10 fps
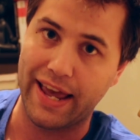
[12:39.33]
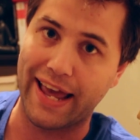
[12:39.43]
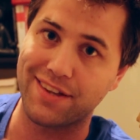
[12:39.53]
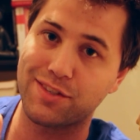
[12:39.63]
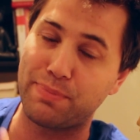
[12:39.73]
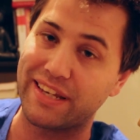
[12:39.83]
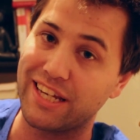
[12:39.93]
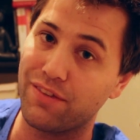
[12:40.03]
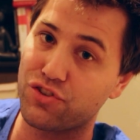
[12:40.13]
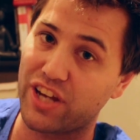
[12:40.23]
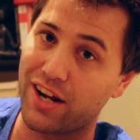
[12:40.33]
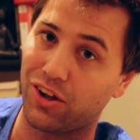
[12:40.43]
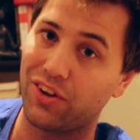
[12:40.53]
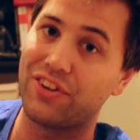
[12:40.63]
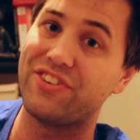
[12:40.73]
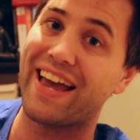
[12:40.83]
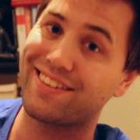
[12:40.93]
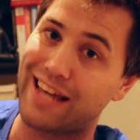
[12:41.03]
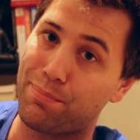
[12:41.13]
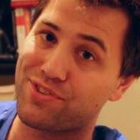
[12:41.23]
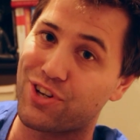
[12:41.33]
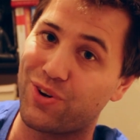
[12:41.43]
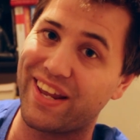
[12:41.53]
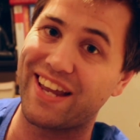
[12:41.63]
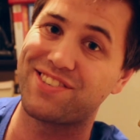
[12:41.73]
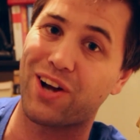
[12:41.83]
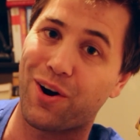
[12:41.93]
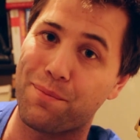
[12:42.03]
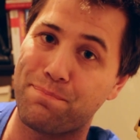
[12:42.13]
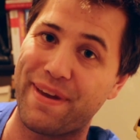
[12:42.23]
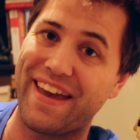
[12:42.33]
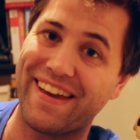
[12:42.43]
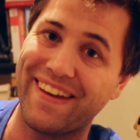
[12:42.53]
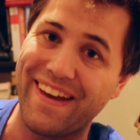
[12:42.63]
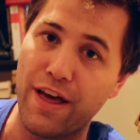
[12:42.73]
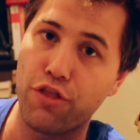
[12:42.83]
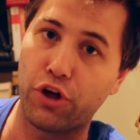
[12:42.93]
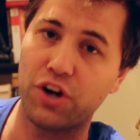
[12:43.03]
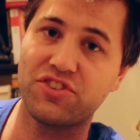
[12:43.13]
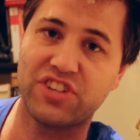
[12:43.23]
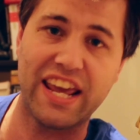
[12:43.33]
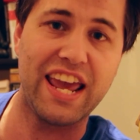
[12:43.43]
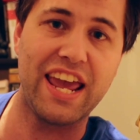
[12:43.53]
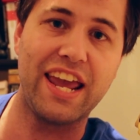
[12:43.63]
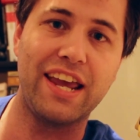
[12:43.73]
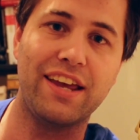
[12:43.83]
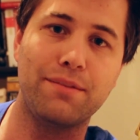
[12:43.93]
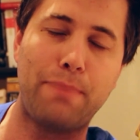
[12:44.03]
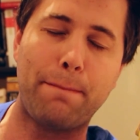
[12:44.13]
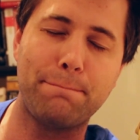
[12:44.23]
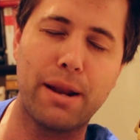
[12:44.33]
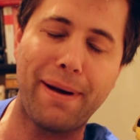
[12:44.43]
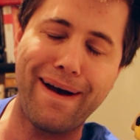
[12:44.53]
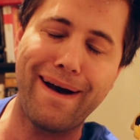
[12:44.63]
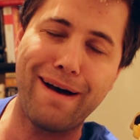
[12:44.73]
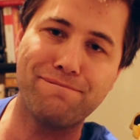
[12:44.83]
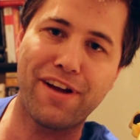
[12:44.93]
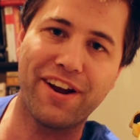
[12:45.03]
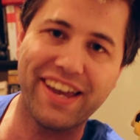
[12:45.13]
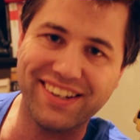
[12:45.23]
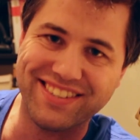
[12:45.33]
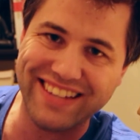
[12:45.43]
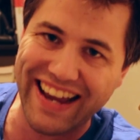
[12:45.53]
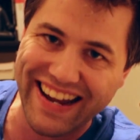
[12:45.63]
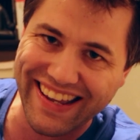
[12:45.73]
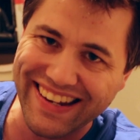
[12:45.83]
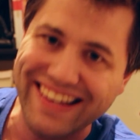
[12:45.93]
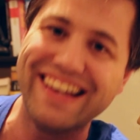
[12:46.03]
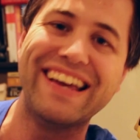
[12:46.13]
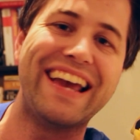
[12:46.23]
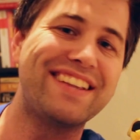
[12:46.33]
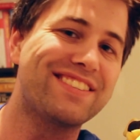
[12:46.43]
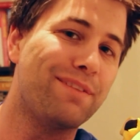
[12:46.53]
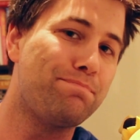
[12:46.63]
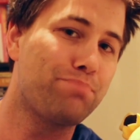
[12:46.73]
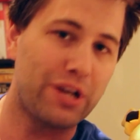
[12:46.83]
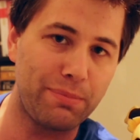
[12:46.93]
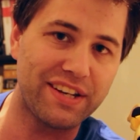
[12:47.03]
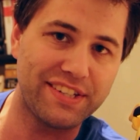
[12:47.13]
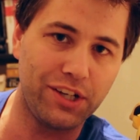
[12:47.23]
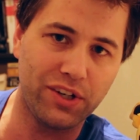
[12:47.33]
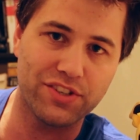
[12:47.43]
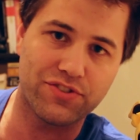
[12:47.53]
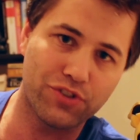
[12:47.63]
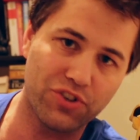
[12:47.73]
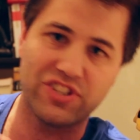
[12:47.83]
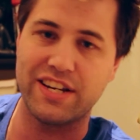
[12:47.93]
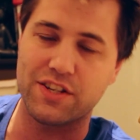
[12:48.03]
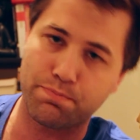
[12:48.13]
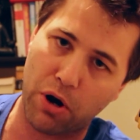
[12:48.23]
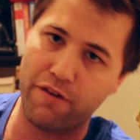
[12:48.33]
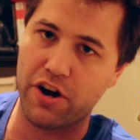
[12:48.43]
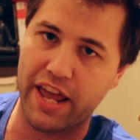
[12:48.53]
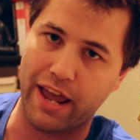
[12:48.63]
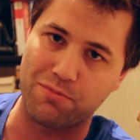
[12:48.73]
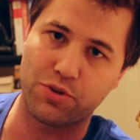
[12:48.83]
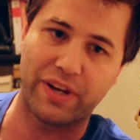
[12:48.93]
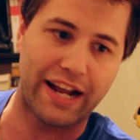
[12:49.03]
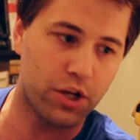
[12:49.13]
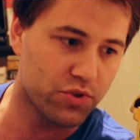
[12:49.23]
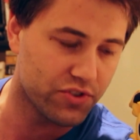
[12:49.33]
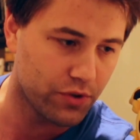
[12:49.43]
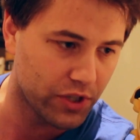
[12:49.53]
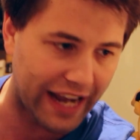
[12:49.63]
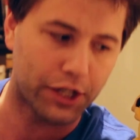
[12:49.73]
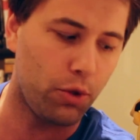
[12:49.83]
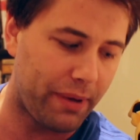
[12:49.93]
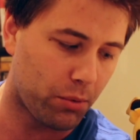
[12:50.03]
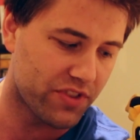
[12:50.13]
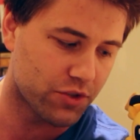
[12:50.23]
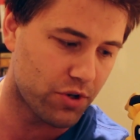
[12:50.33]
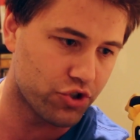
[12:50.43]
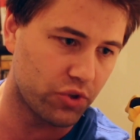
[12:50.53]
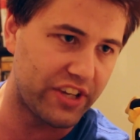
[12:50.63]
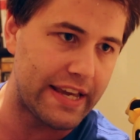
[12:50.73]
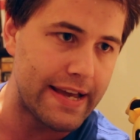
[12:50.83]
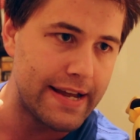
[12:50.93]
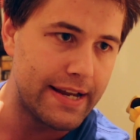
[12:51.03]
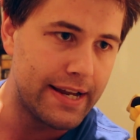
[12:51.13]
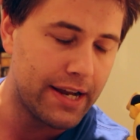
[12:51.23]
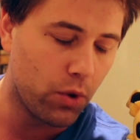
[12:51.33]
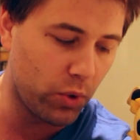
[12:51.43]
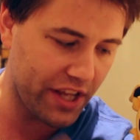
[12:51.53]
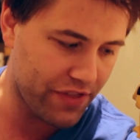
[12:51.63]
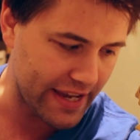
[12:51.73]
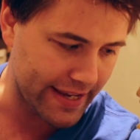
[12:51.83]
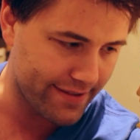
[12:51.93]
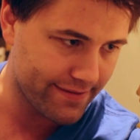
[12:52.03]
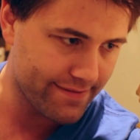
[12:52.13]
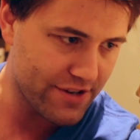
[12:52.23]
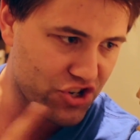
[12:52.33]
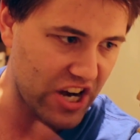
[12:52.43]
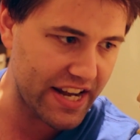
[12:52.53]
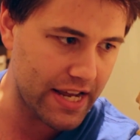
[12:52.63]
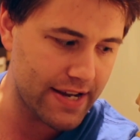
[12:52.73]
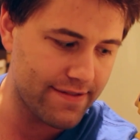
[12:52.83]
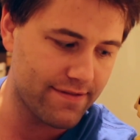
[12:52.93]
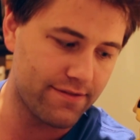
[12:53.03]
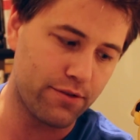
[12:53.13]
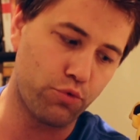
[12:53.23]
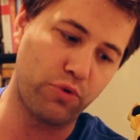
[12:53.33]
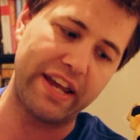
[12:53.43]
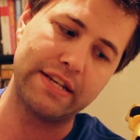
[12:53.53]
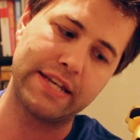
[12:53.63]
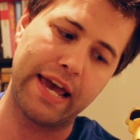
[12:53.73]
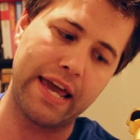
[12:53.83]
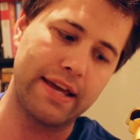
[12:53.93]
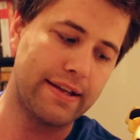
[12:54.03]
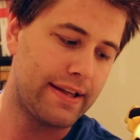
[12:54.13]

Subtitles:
And speaking of the channel, next episode is our big 13! Very excited. It's a pretty big deal because 13 is part of our name, so we gotta go big with this one, Jolty. What are you thinking? Shiny hunt, raid day?